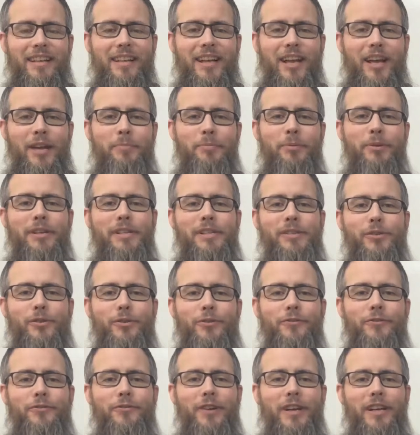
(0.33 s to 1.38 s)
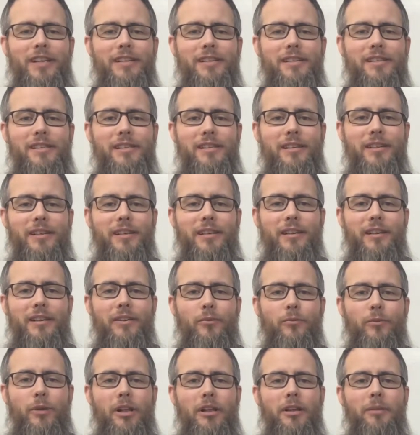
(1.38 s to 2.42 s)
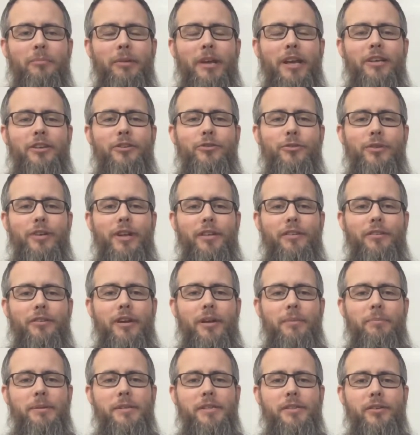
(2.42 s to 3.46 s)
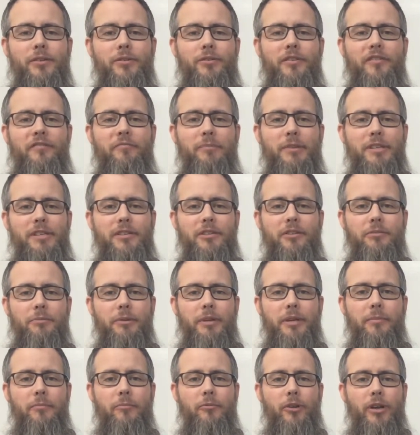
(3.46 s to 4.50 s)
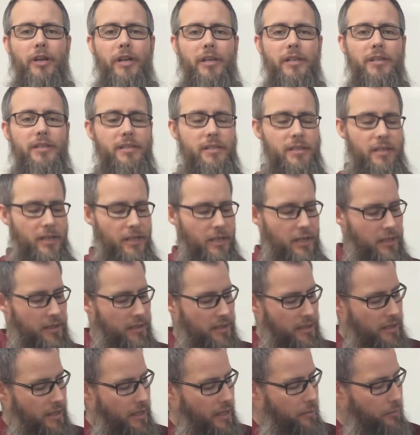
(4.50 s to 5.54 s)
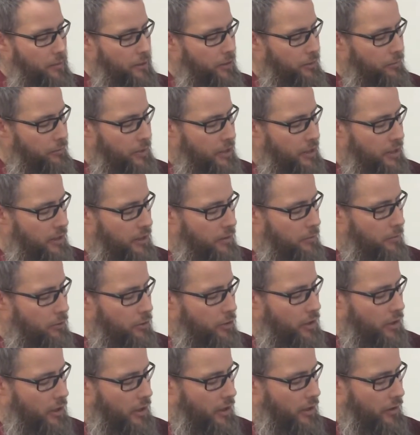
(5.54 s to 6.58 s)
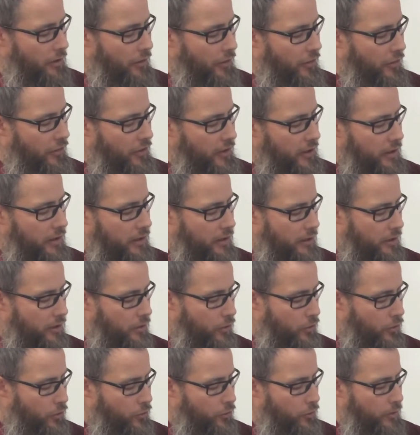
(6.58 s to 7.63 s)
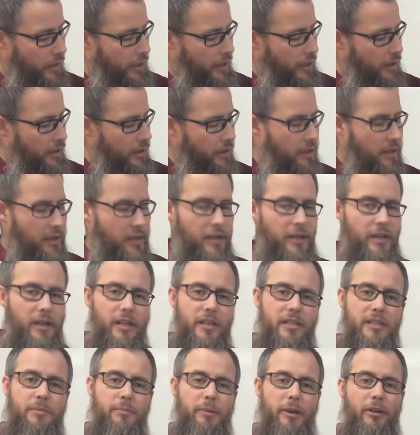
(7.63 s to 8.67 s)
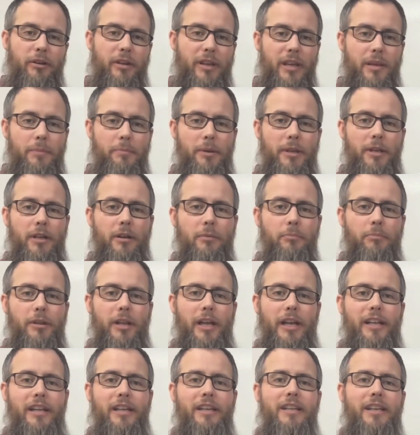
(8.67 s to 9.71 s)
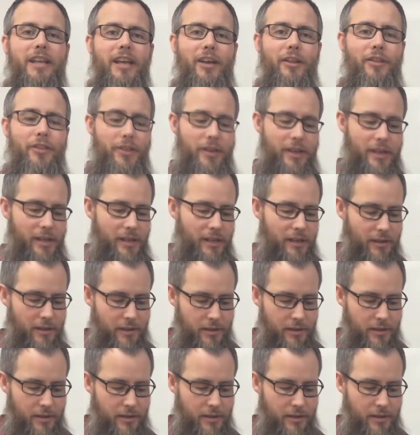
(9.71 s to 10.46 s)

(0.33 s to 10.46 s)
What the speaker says: Hi preschool friends. Welcome back to another episode of Mr. Beam Reads. Today we are reading a book called Think Green. It's about keeping our planet healthy.